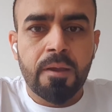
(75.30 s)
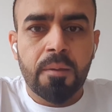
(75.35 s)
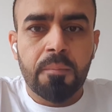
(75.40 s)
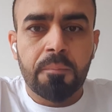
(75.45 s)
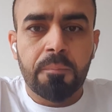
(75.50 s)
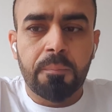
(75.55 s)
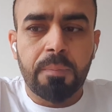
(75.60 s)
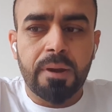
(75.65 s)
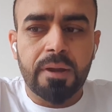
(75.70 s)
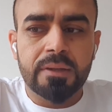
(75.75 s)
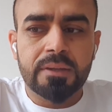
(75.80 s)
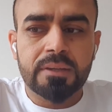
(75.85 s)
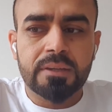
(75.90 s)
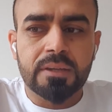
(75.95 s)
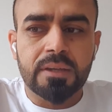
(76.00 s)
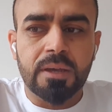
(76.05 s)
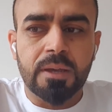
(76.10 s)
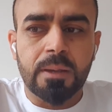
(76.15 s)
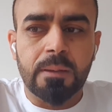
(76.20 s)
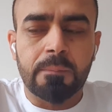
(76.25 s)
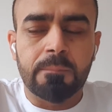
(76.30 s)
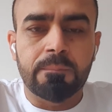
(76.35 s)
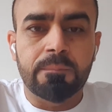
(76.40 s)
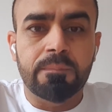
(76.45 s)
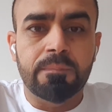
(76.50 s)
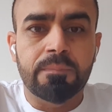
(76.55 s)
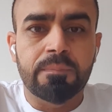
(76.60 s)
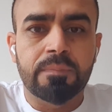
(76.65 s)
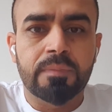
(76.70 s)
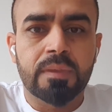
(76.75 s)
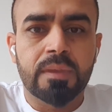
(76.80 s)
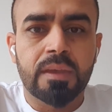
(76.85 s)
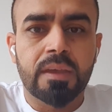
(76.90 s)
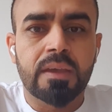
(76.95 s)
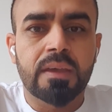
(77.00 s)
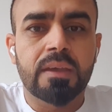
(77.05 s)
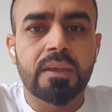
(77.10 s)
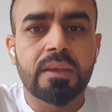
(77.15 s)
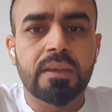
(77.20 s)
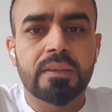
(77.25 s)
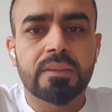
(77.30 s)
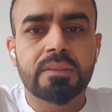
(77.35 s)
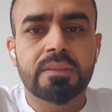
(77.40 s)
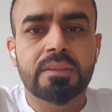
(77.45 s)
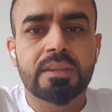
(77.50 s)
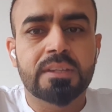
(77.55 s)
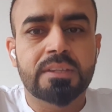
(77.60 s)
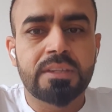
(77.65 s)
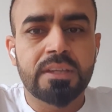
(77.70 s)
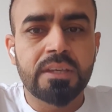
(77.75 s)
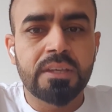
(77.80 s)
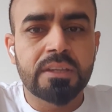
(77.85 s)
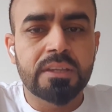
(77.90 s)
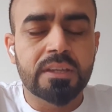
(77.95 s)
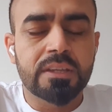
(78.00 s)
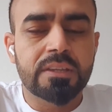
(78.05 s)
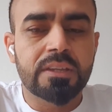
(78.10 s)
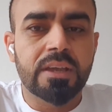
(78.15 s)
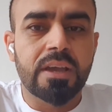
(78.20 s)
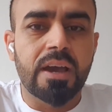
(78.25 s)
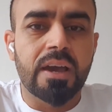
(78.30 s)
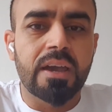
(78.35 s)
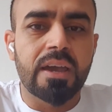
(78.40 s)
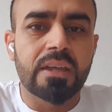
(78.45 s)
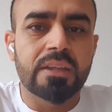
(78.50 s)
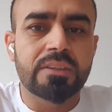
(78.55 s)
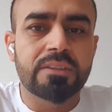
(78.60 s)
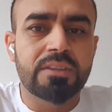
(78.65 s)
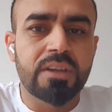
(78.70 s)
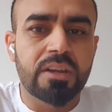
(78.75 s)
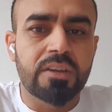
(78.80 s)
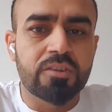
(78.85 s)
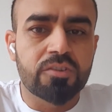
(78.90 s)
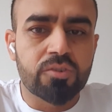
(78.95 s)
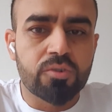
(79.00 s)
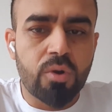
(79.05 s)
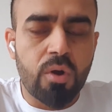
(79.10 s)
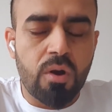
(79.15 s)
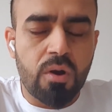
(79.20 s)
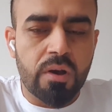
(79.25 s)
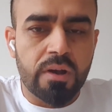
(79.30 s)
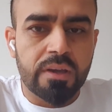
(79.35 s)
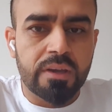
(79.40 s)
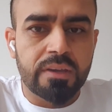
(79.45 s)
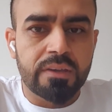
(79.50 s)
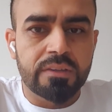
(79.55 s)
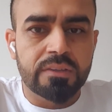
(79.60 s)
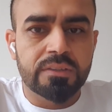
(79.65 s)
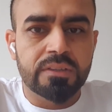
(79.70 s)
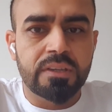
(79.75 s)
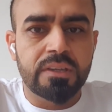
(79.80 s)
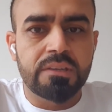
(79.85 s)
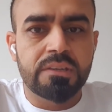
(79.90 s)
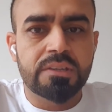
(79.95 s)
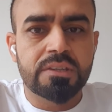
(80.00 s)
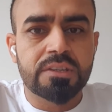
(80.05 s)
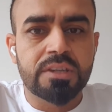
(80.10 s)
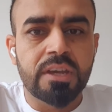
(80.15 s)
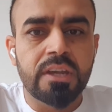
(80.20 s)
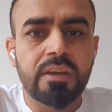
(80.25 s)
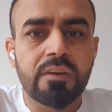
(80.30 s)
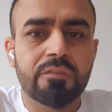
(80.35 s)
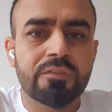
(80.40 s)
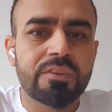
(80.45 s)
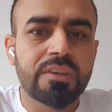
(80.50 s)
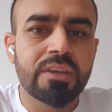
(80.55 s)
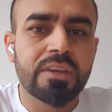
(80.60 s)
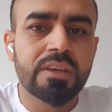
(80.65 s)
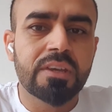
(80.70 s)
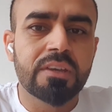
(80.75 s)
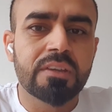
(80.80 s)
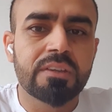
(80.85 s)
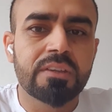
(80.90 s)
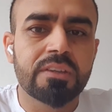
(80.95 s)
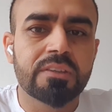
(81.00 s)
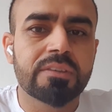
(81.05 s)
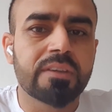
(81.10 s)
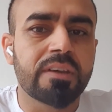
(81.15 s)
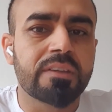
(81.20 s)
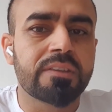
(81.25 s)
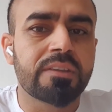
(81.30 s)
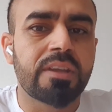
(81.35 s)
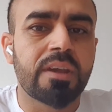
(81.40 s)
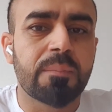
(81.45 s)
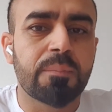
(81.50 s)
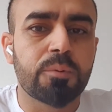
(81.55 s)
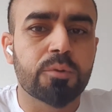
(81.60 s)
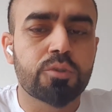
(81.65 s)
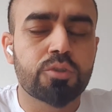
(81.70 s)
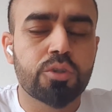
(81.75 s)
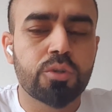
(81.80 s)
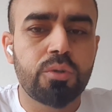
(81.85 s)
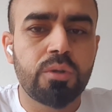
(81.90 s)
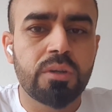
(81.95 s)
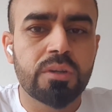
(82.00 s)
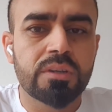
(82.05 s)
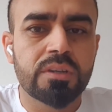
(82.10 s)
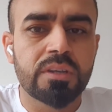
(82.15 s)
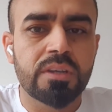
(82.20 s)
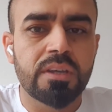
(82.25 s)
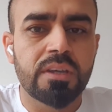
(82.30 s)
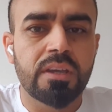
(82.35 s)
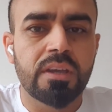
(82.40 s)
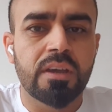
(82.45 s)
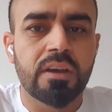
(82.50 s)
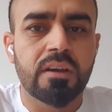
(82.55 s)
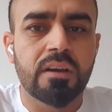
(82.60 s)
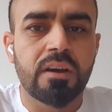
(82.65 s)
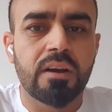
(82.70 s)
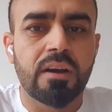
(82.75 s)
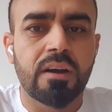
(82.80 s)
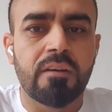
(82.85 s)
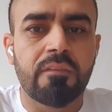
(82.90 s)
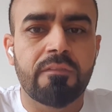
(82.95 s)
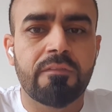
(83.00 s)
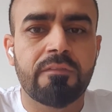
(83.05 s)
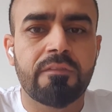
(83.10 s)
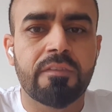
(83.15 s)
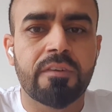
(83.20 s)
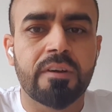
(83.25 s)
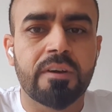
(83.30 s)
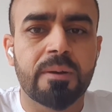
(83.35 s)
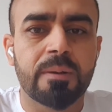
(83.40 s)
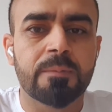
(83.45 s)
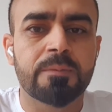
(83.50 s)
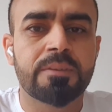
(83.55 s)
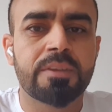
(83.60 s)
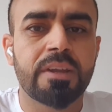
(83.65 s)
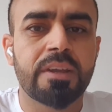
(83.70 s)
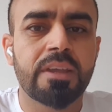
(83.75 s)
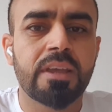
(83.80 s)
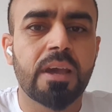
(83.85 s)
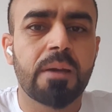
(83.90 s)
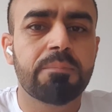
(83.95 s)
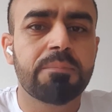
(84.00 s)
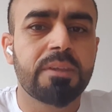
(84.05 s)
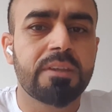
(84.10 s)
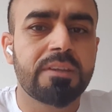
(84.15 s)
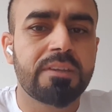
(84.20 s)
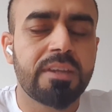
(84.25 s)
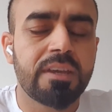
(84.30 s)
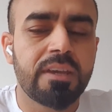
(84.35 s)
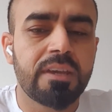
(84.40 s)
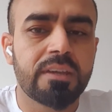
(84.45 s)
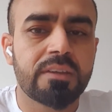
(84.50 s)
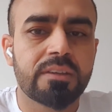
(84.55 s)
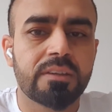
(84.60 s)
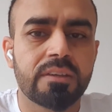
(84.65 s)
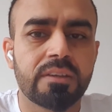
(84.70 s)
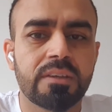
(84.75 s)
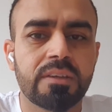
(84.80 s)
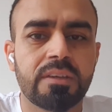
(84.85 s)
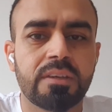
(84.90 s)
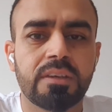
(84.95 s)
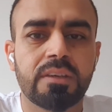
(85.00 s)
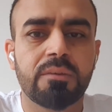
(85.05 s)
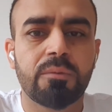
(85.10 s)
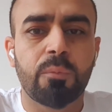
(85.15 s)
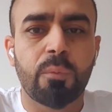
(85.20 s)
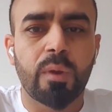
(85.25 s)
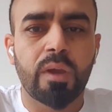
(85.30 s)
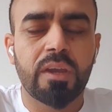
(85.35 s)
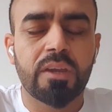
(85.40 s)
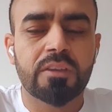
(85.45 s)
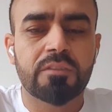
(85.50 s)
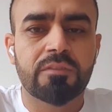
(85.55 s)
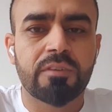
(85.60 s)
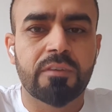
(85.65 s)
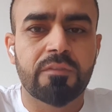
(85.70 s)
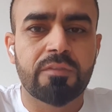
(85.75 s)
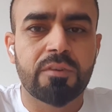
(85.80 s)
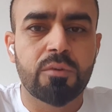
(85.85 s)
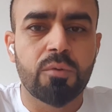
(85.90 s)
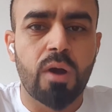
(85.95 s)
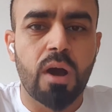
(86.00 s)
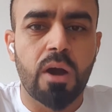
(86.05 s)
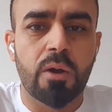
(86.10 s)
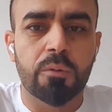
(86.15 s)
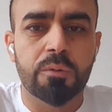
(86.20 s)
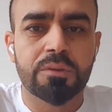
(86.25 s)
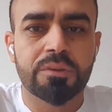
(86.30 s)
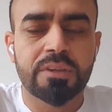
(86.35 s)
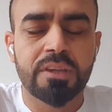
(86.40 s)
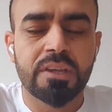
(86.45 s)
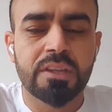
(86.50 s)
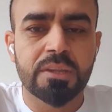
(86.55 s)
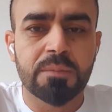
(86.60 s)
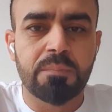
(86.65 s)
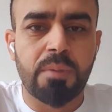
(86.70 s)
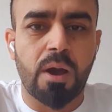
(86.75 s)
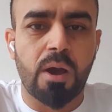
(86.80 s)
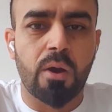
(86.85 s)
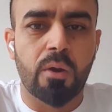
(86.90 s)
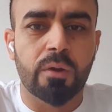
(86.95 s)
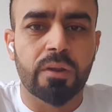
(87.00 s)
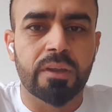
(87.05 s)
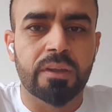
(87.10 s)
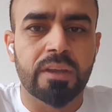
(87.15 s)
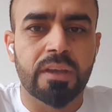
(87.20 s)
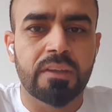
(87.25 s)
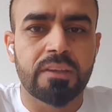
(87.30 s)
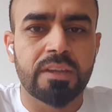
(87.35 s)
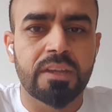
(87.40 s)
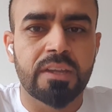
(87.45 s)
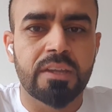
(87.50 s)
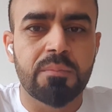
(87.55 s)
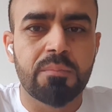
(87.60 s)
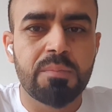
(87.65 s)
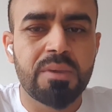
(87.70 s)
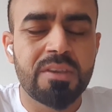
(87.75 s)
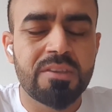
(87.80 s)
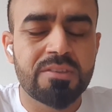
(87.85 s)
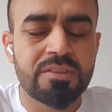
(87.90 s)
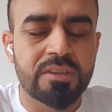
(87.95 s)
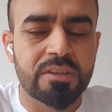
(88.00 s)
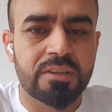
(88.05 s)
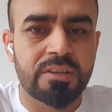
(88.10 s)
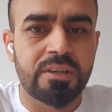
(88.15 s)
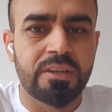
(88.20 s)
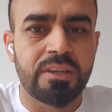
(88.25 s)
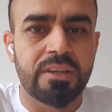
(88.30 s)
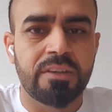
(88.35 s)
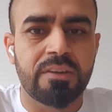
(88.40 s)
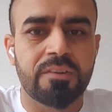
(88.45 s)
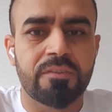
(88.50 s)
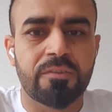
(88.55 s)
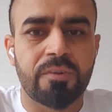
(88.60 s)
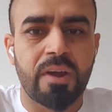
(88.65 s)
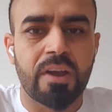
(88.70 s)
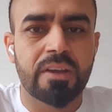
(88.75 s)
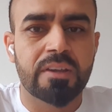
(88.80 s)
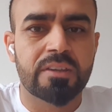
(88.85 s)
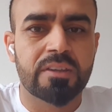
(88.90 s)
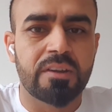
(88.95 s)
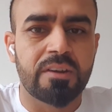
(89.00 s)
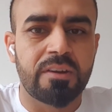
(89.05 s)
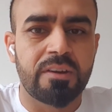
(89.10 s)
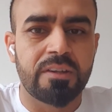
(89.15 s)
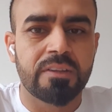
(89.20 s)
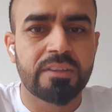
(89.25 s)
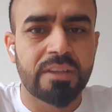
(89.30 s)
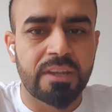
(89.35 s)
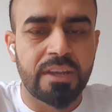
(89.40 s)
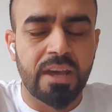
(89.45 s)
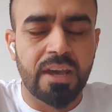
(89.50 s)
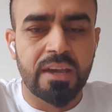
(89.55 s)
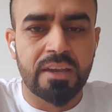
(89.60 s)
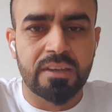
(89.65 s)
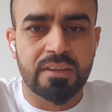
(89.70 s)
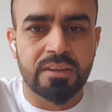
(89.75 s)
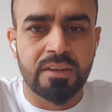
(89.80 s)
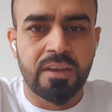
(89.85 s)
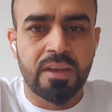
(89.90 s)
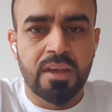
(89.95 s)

But the thing that the guy has done wrong is, instead of taking this as an opportunity of setting up the date, he waits for a few hours, thinks about it, and then immediately writes her in the night.